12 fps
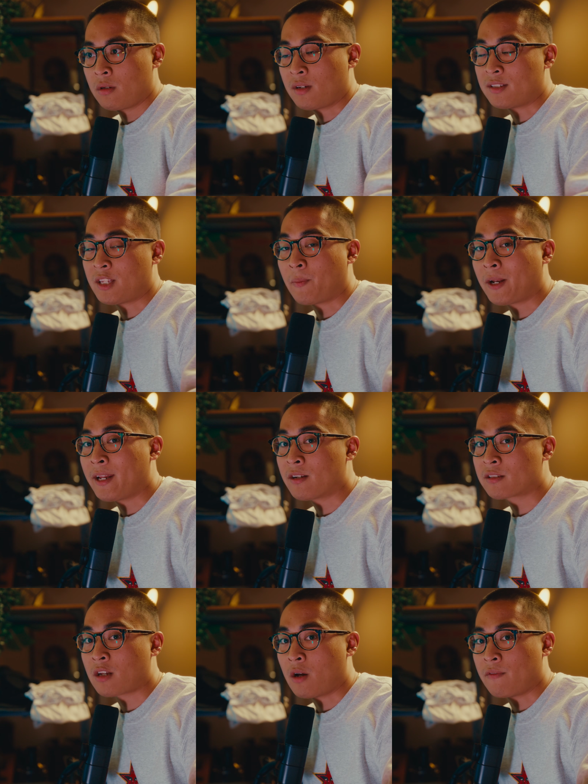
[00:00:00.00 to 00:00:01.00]
because typically they'll
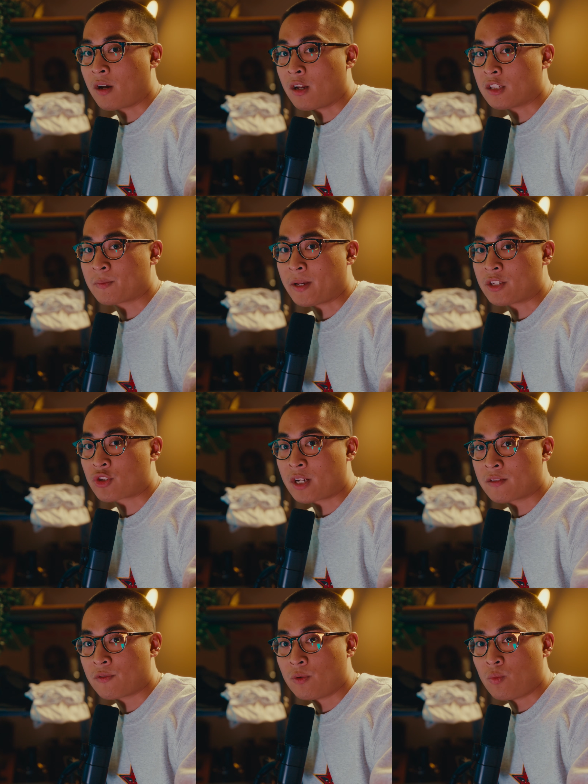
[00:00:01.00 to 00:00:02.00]
start with a color space
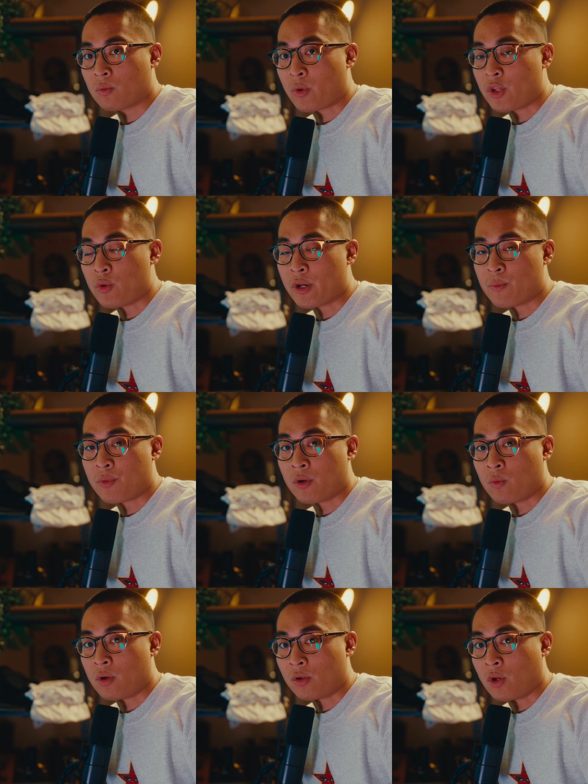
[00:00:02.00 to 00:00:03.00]
transform where you input
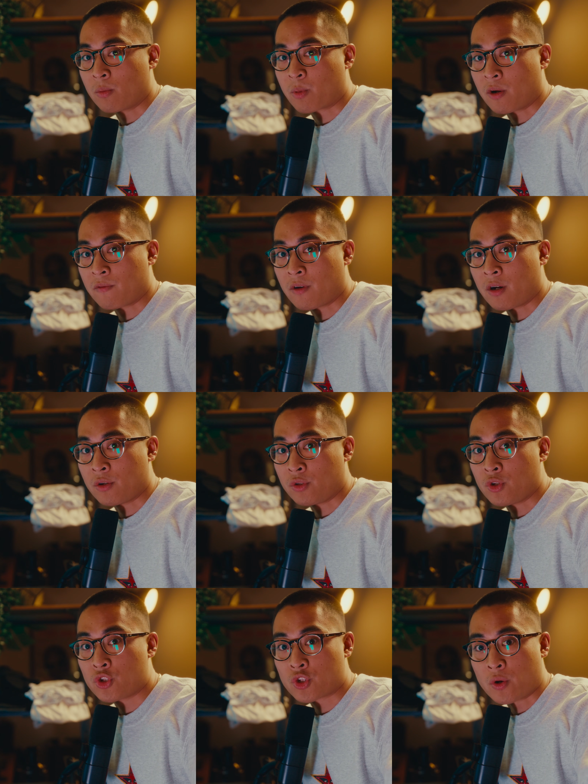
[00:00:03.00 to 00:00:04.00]
what log profile
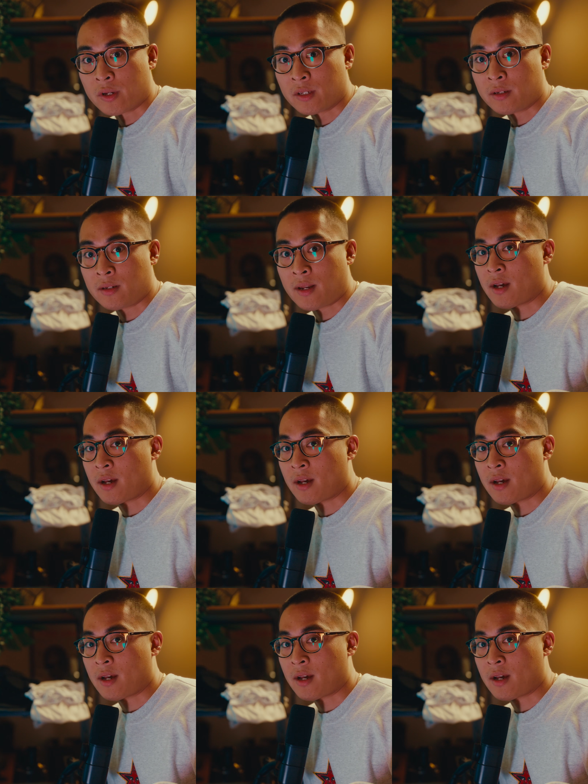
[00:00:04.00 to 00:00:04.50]
you shot in,